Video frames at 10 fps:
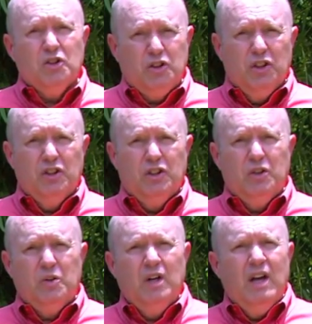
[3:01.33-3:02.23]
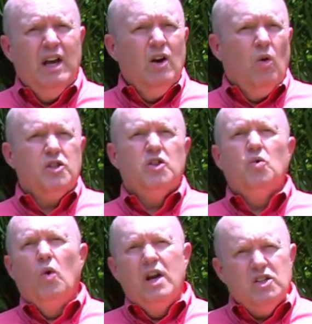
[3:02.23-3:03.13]
should do, what you
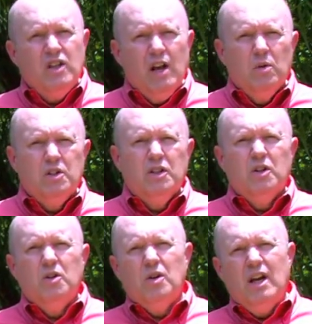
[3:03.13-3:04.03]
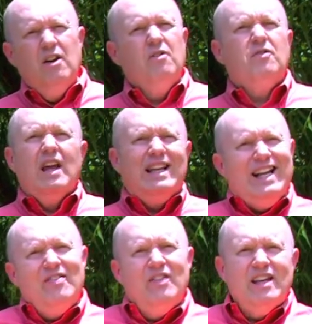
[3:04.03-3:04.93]
wish they would do. If they
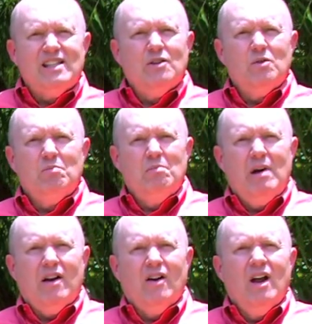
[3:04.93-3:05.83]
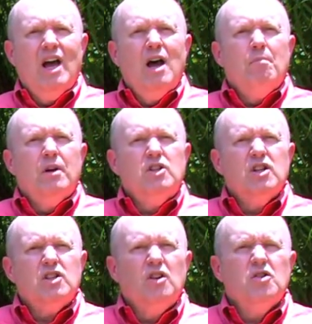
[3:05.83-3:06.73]
did this, it would be better. But
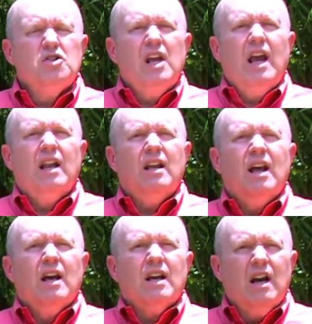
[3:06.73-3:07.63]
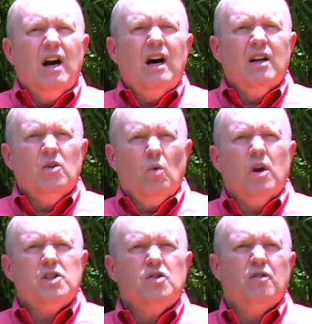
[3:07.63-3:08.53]
just understand God
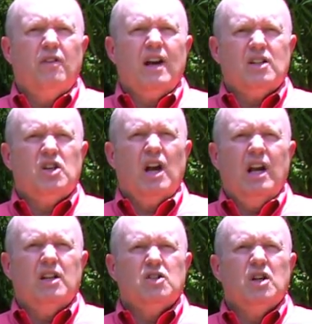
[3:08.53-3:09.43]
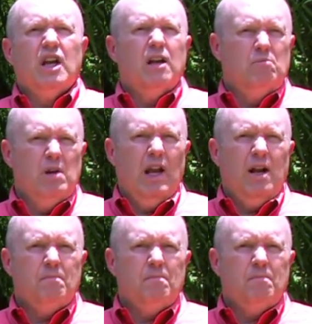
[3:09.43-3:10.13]
wants to effect change in me.